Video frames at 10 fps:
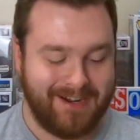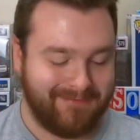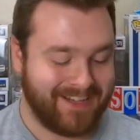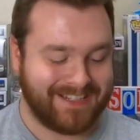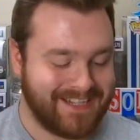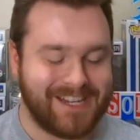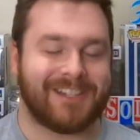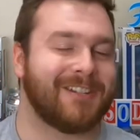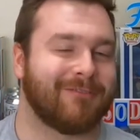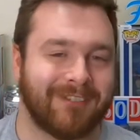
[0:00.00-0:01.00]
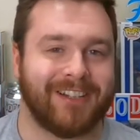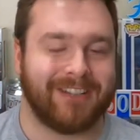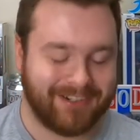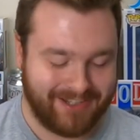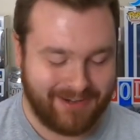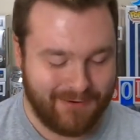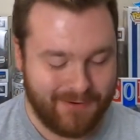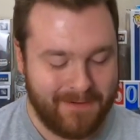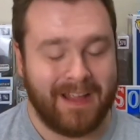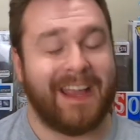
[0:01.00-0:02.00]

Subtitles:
because this is just really cool,